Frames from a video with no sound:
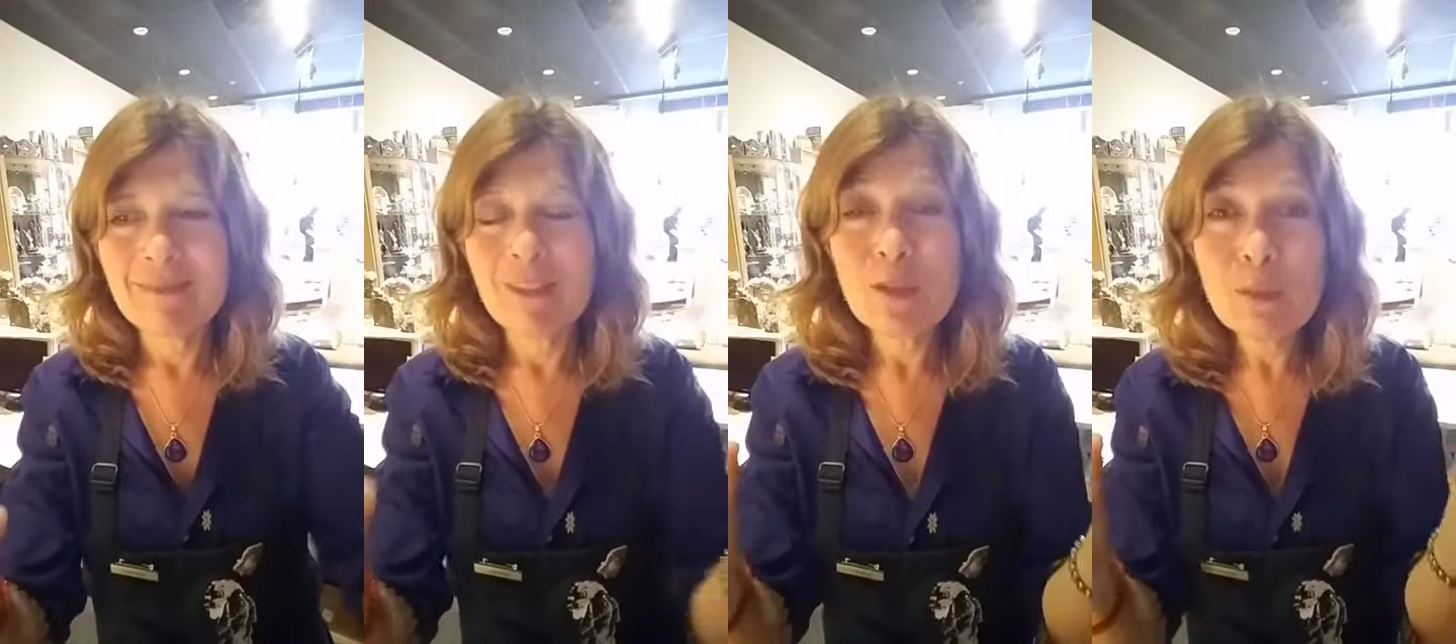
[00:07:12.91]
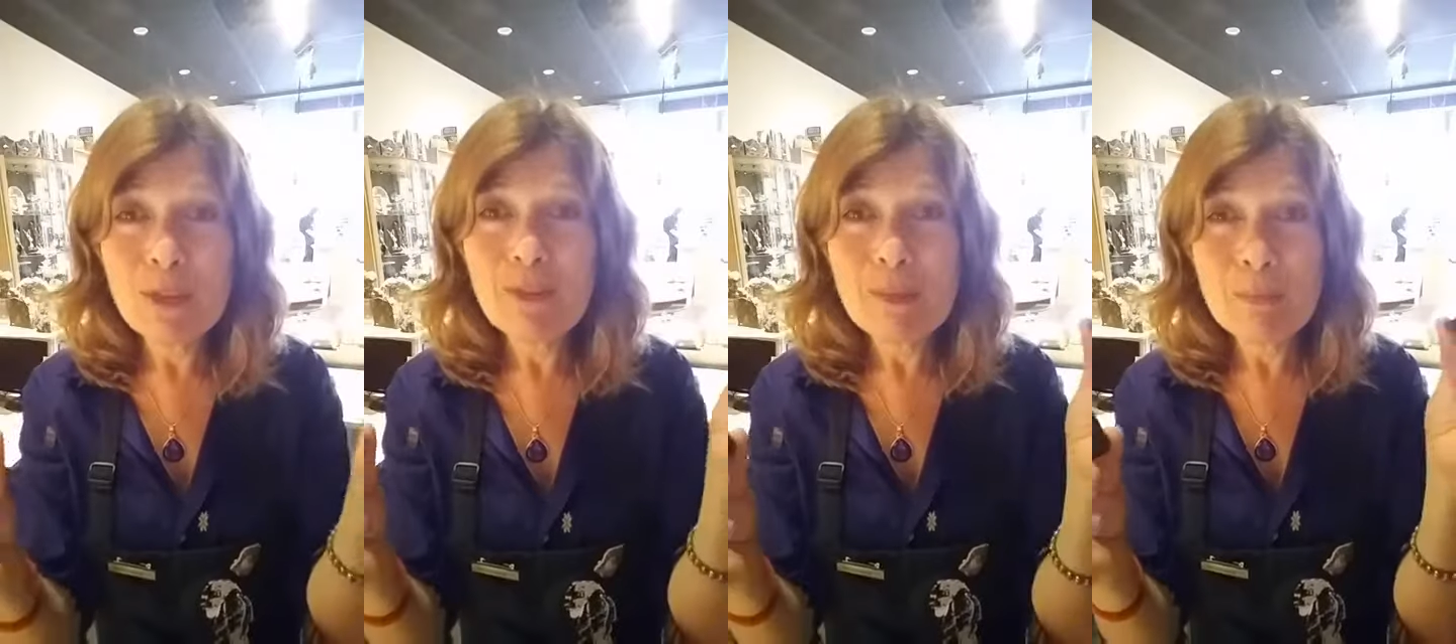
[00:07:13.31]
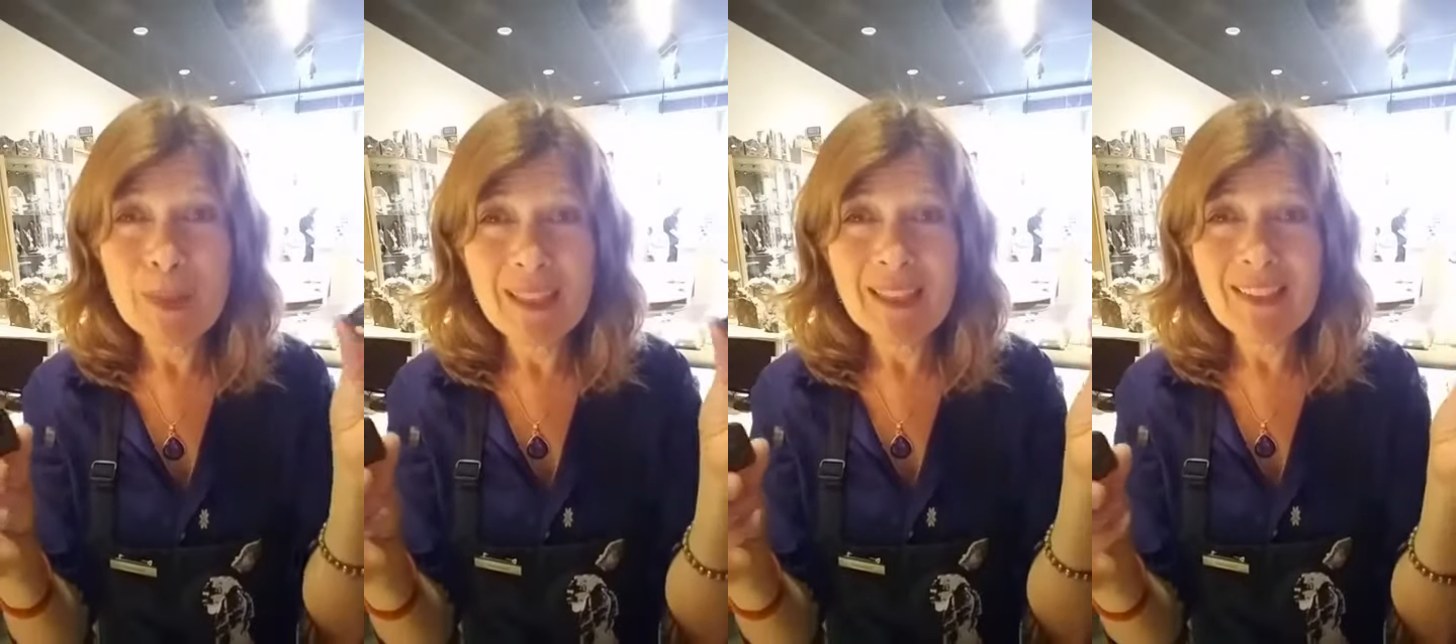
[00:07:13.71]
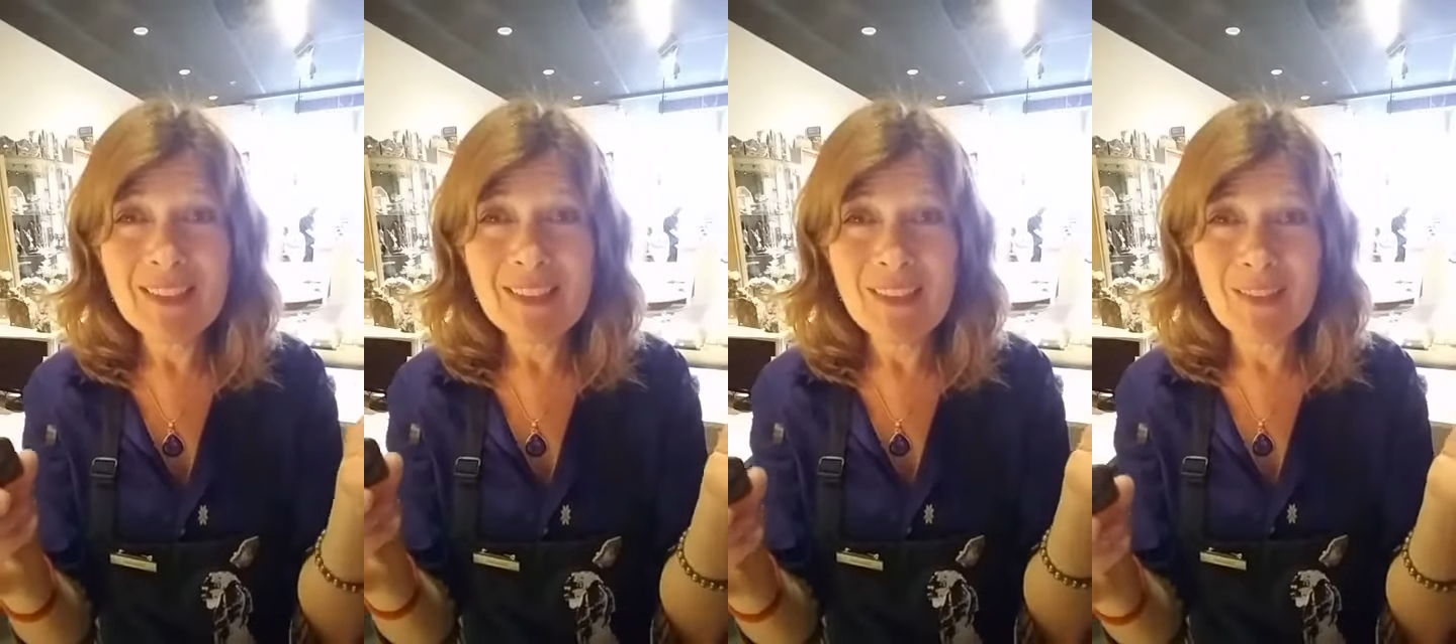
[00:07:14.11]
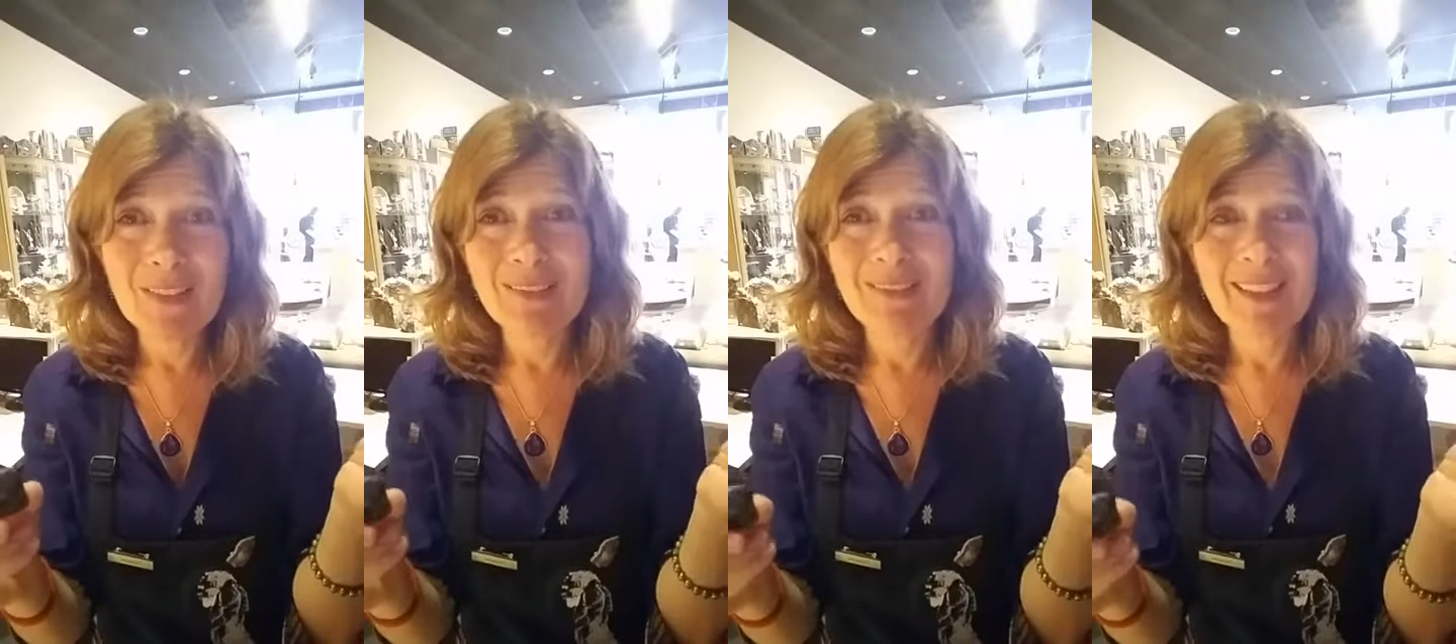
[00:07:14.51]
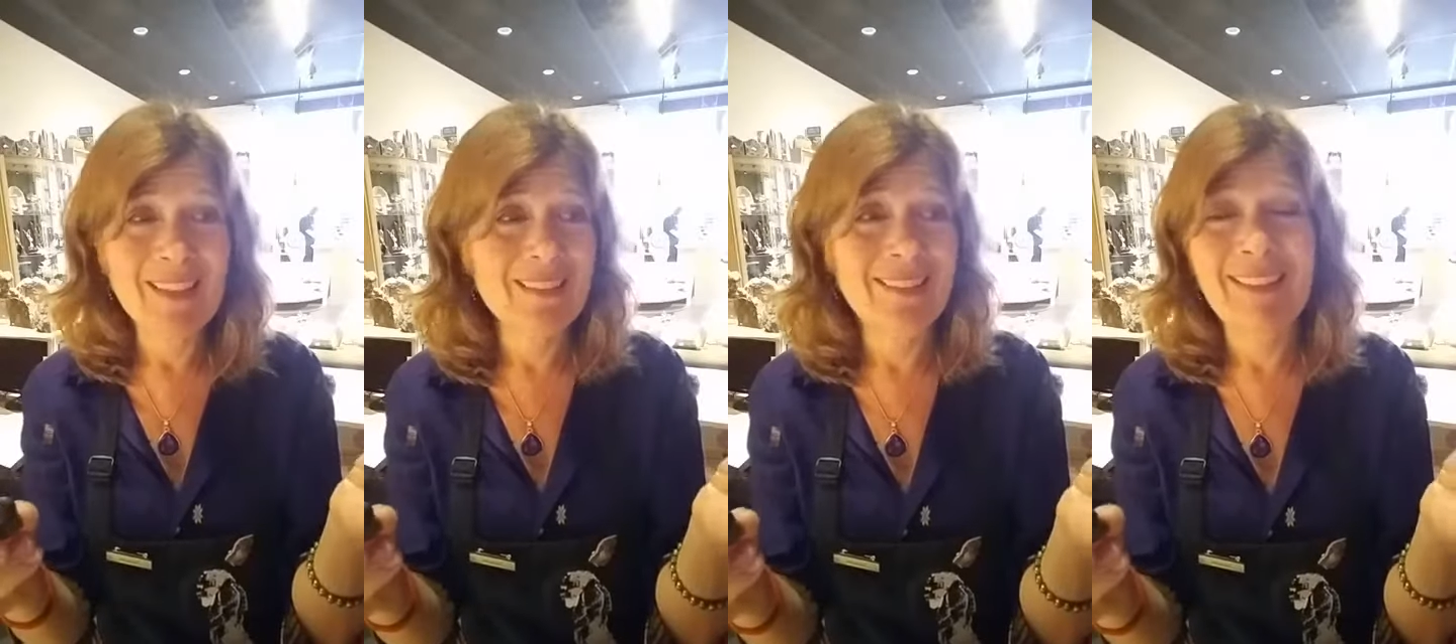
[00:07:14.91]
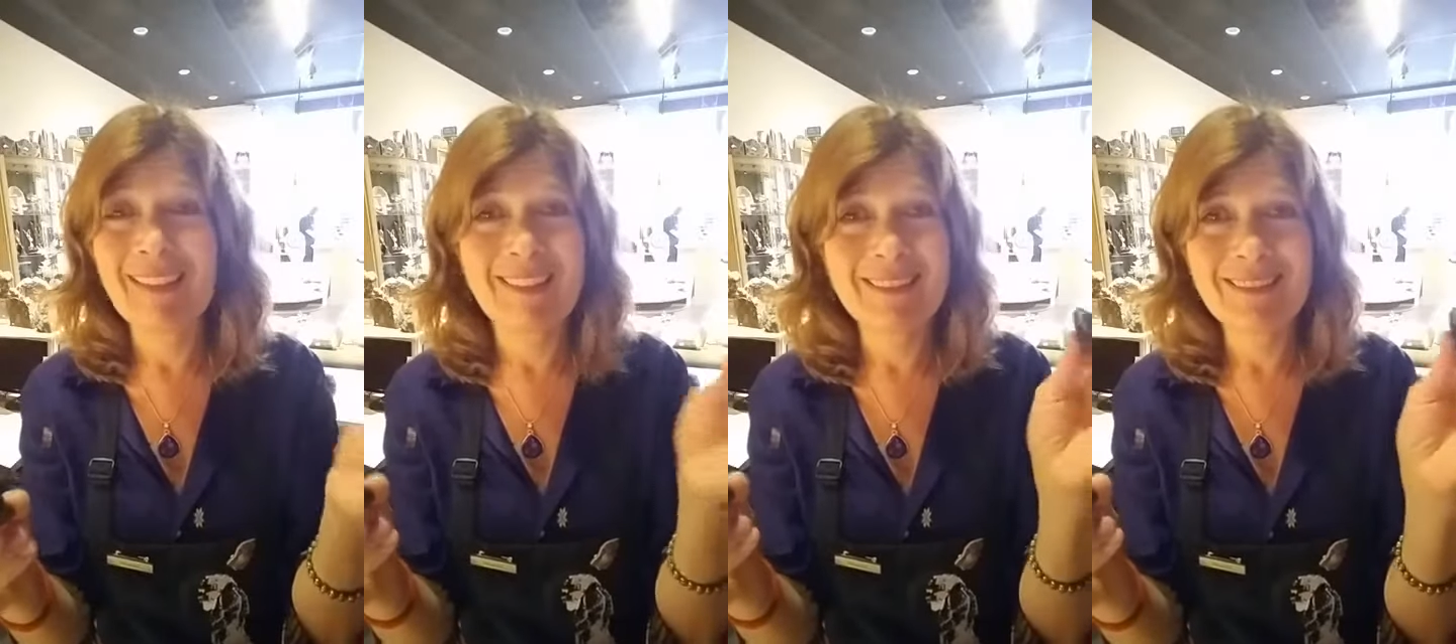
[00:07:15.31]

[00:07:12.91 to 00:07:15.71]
2.3 billion years old. That's like,